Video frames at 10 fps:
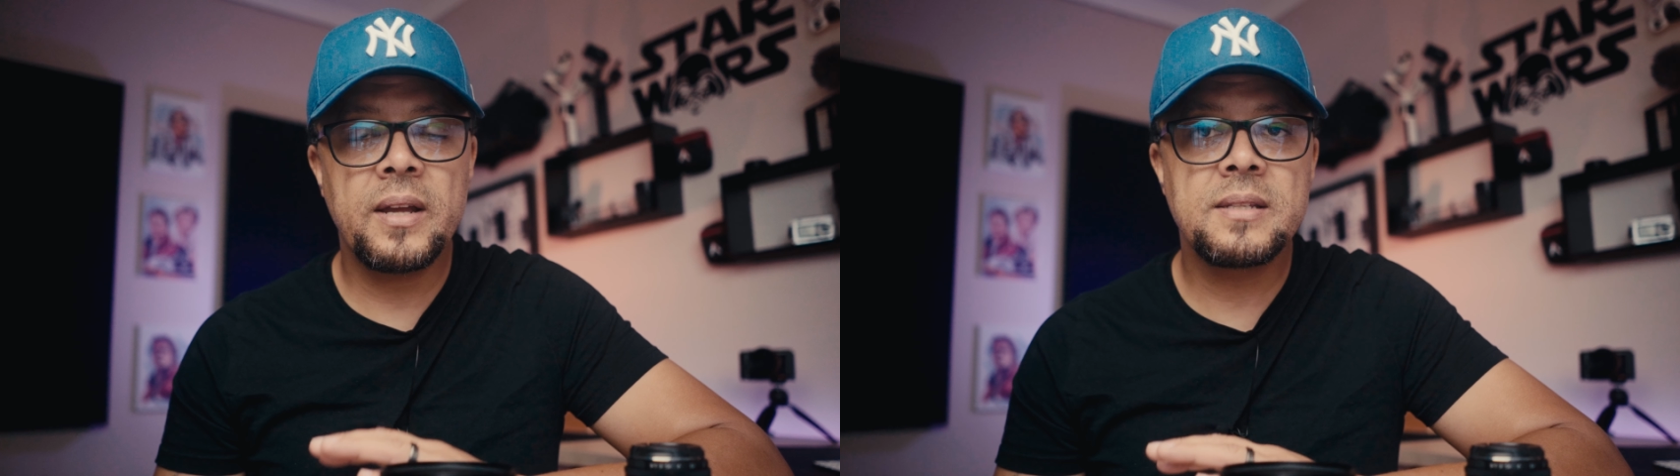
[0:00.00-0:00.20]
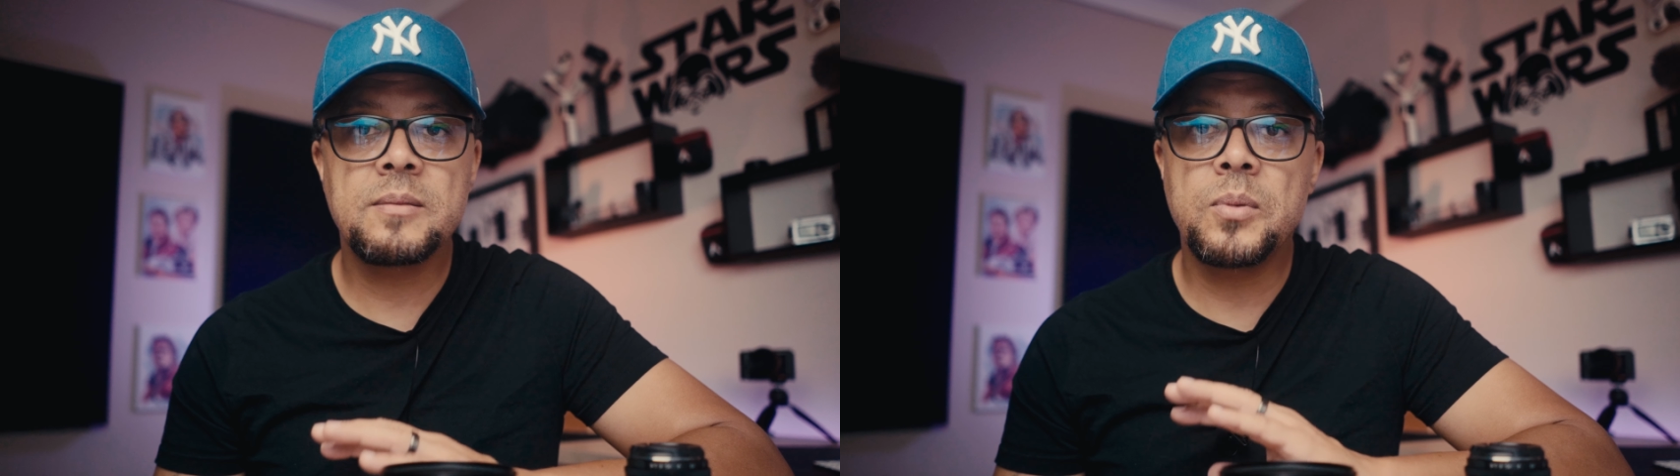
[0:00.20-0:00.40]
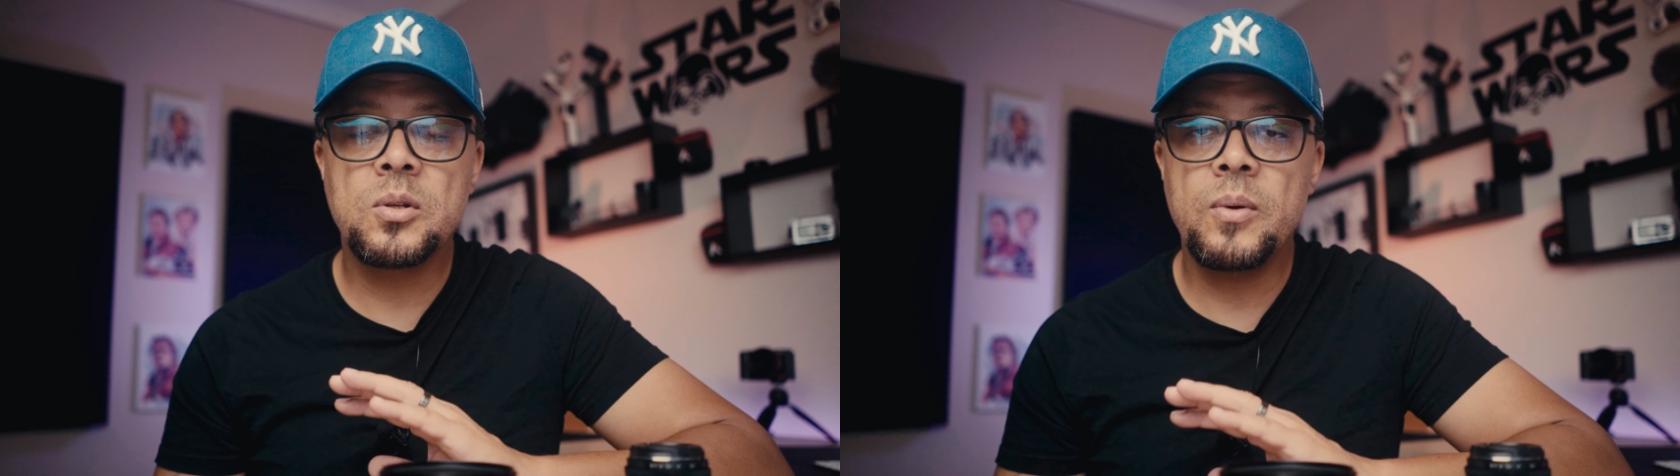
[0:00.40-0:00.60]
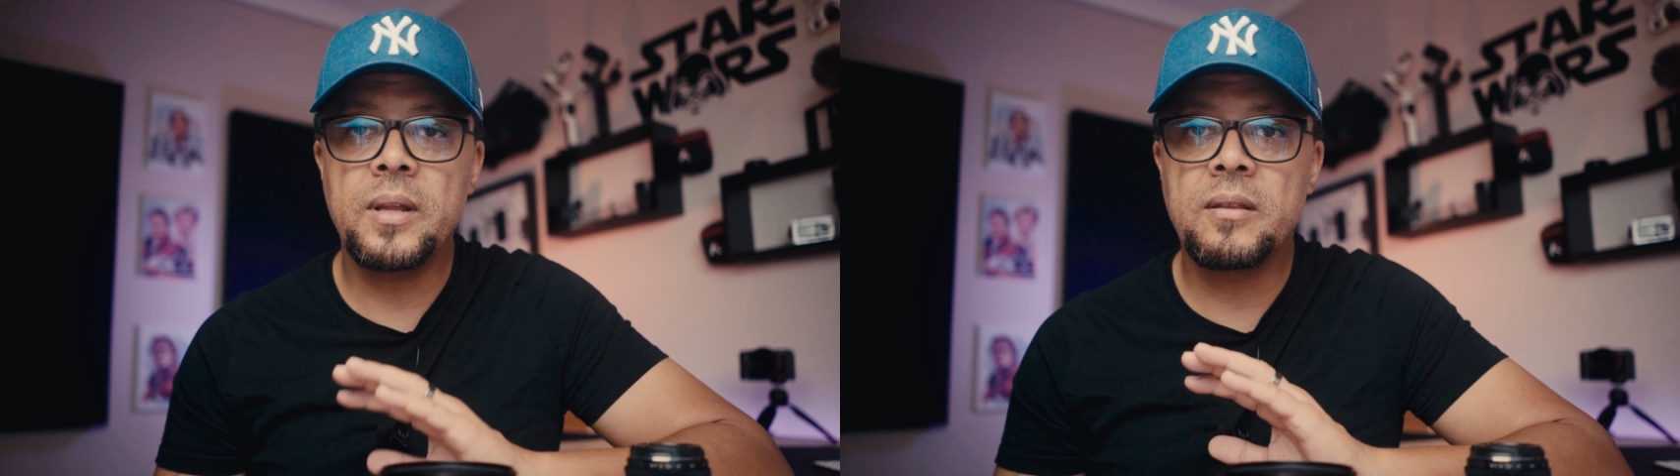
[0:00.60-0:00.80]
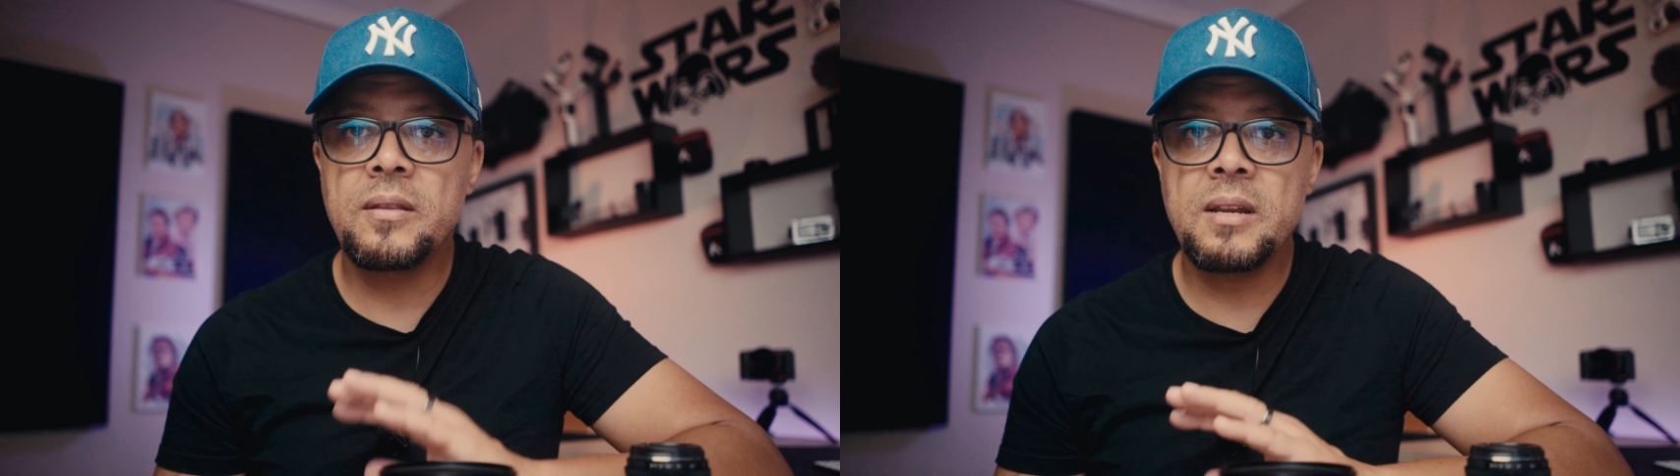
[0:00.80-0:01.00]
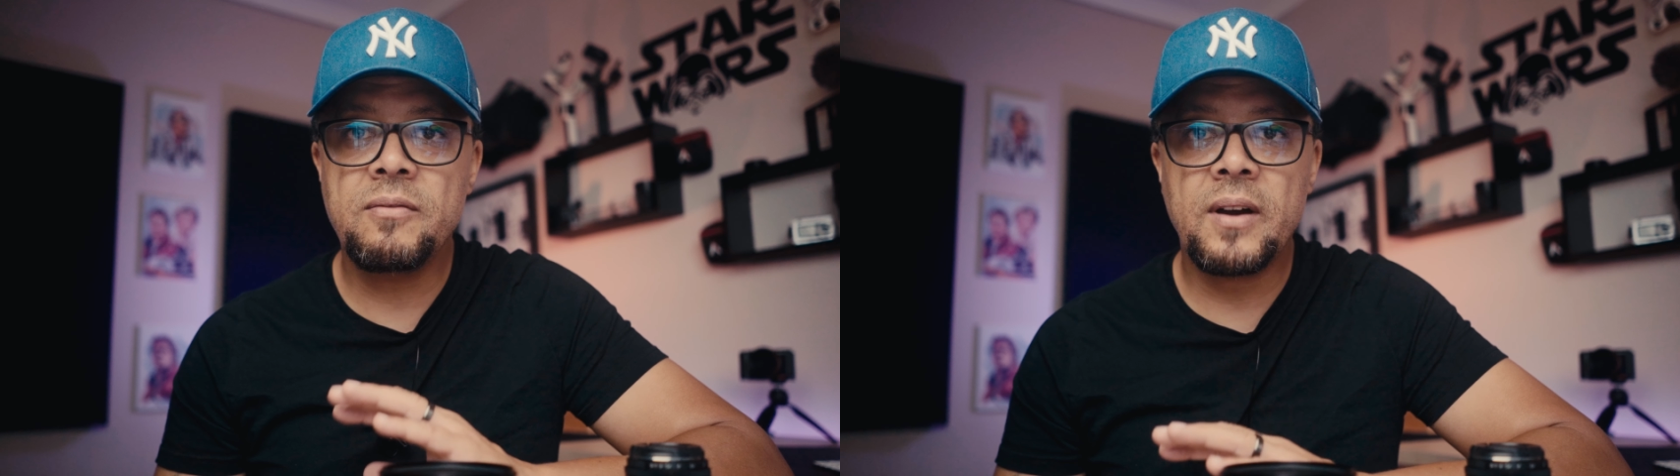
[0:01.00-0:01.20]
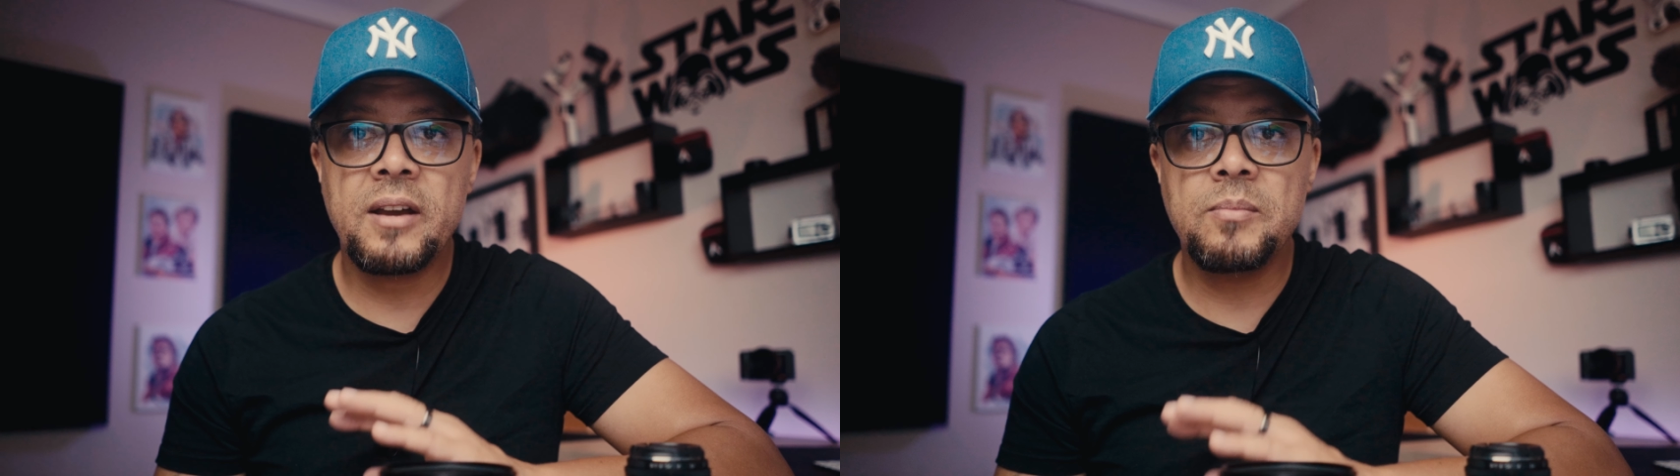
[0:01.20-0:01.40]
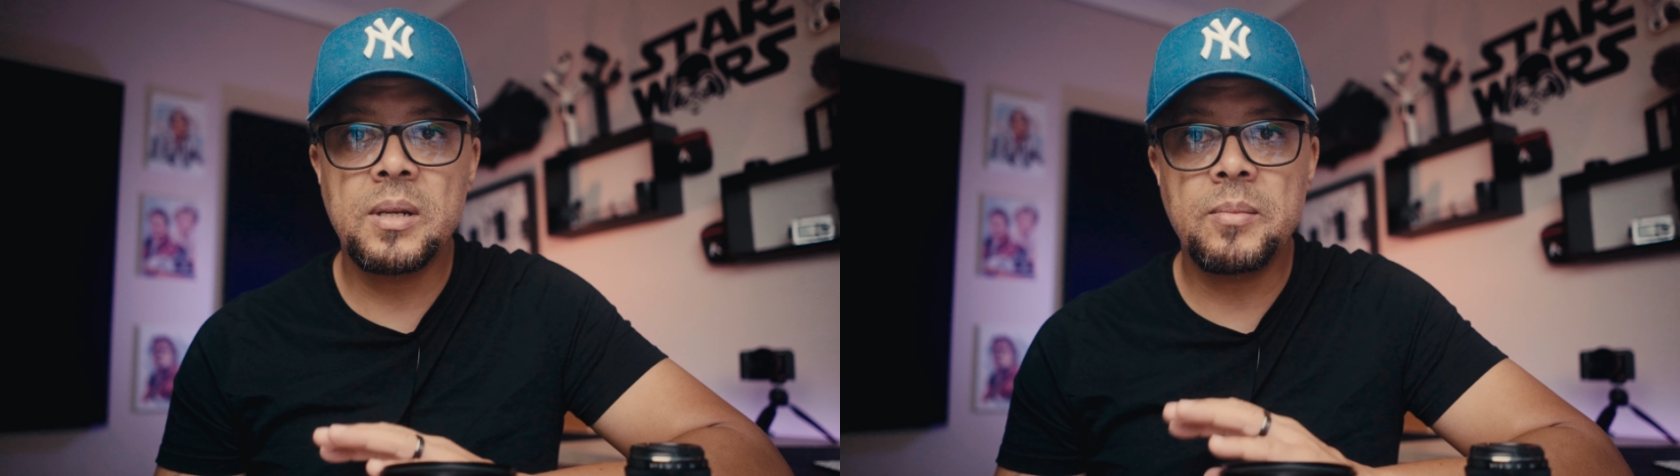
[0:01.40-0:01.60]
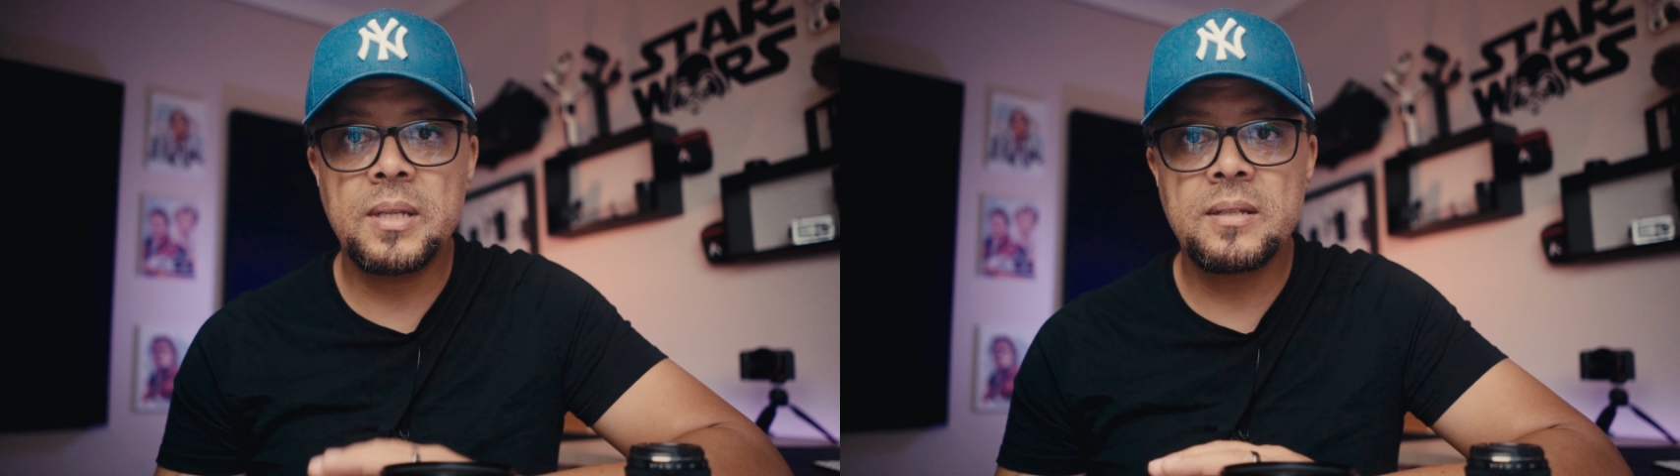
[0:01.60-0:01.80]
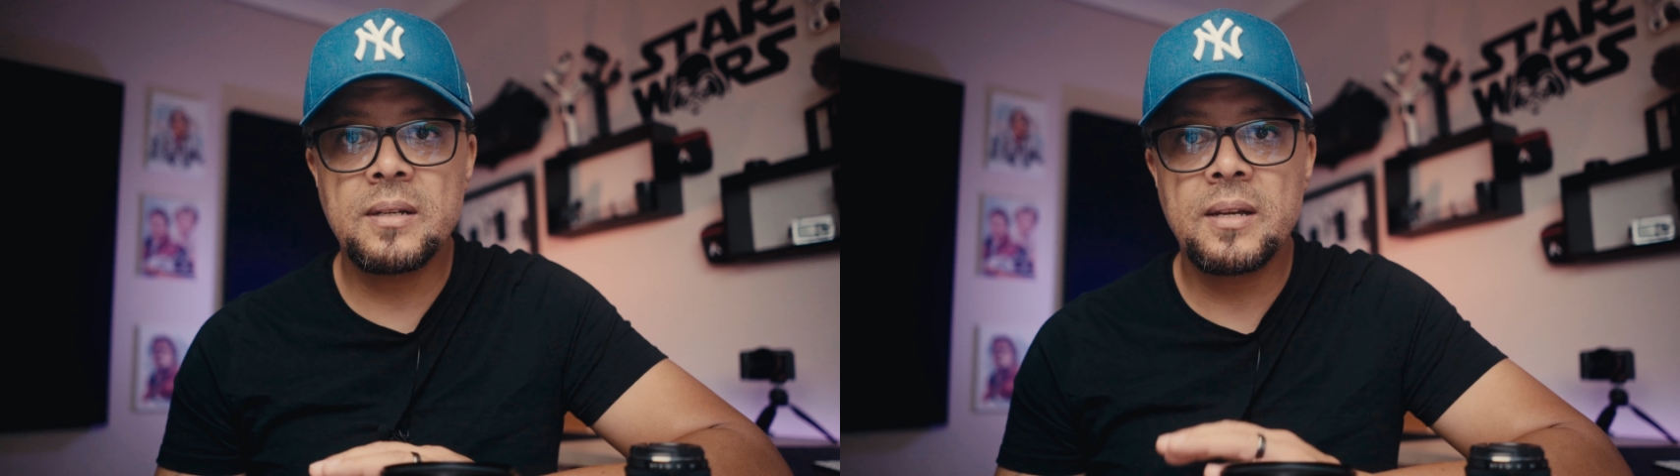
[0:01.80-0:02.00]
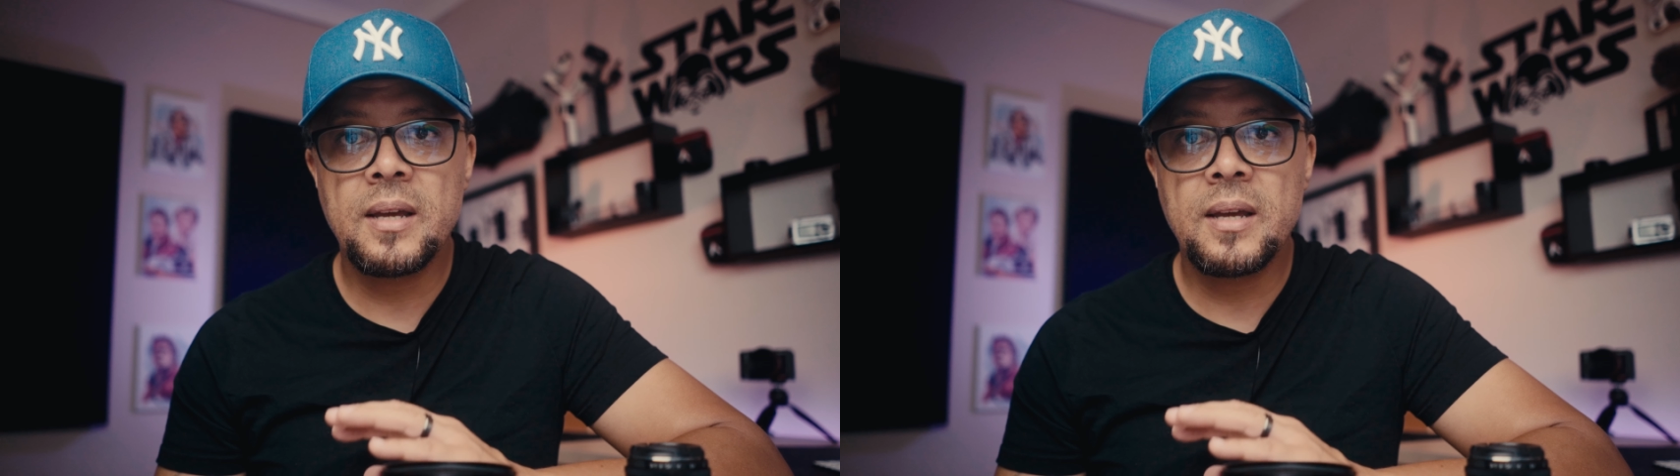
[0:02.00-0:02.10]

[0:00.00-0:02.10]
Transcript: it's between 35mm